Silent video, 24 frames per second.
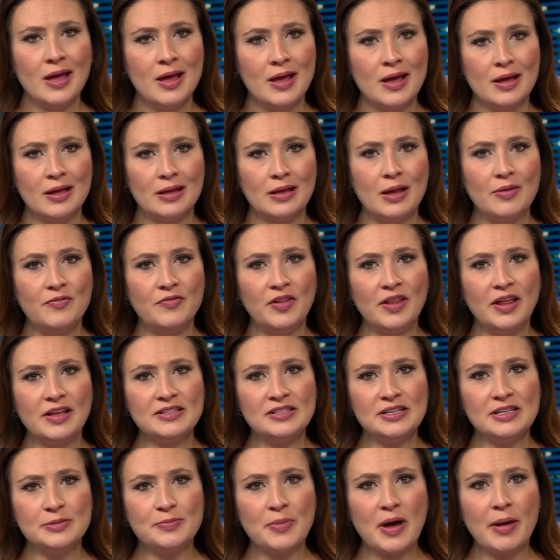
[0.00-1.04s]
Club
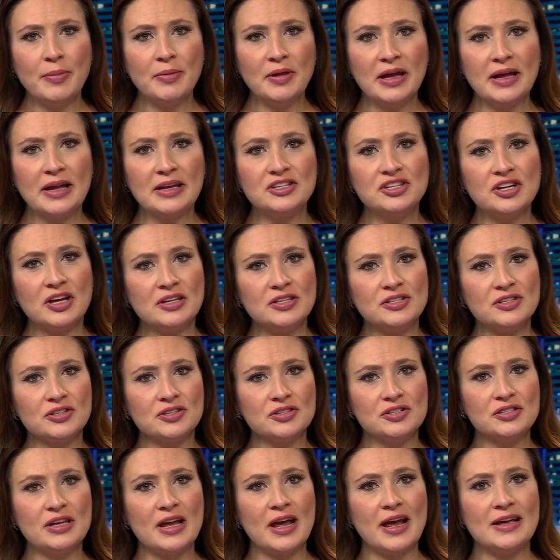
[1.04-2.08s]
Valencia's public
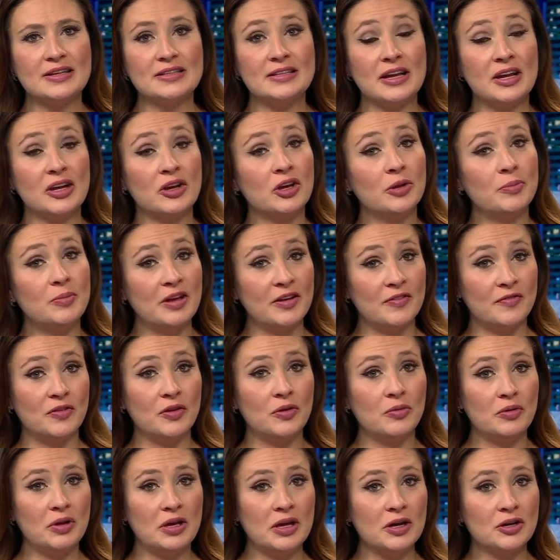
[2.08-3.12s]
adjuster says it could be a
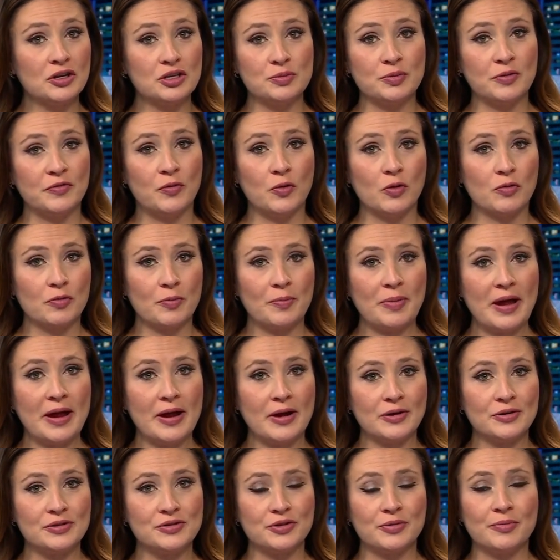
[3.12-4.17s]
few years before repairs